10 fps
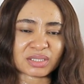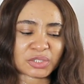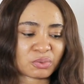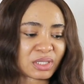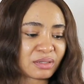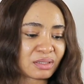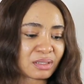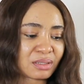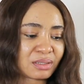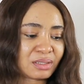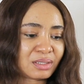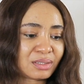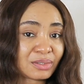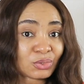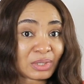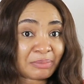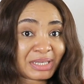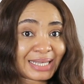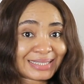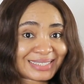That's what I think. So let
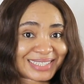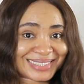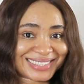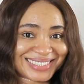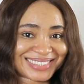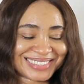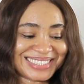me get started.